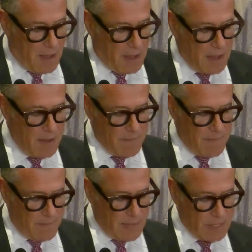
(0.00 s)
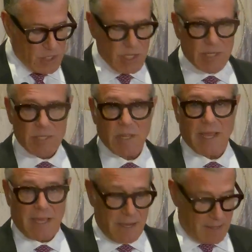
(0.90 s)
Yep, just
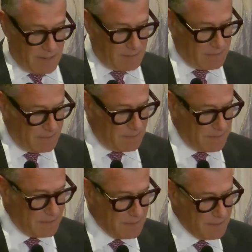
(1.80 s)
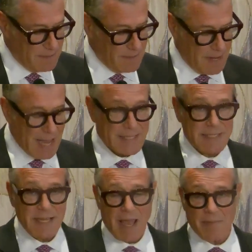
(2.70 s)
like it.
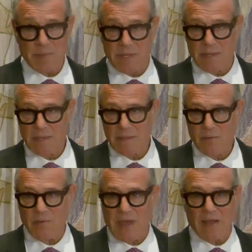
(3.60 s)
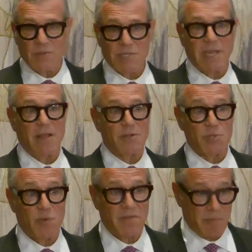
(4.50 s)
Except without the Taylor
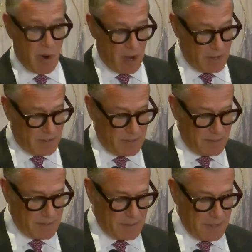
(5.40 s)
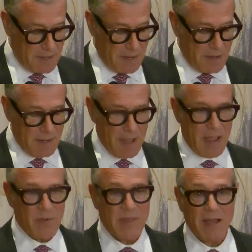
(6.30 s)
Swift part,
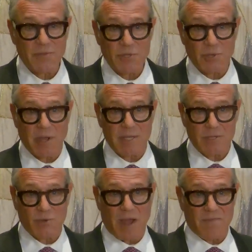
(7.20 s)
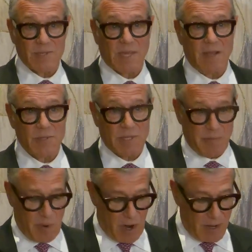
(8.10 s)
and without the Travis Kelce
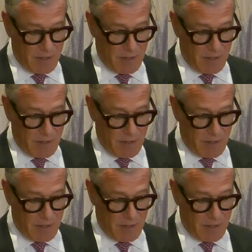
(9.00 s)
part,